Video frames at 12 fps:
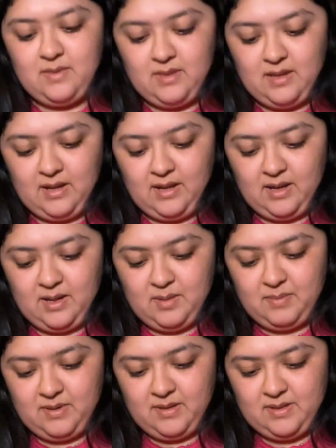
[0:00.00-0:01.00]
Dang it, I
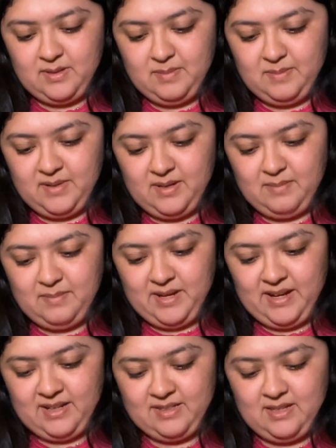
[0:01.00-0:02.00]
pressed the button by
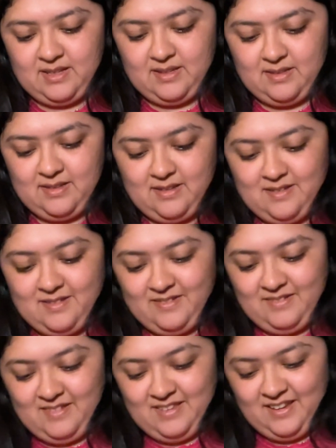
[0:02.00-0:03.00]
accident.
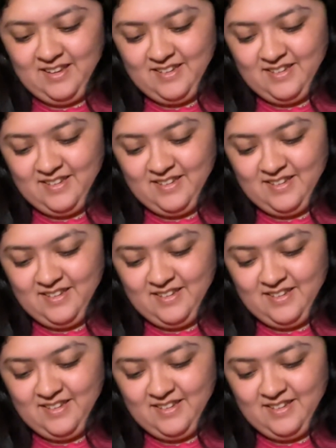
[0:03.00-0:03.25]
Really?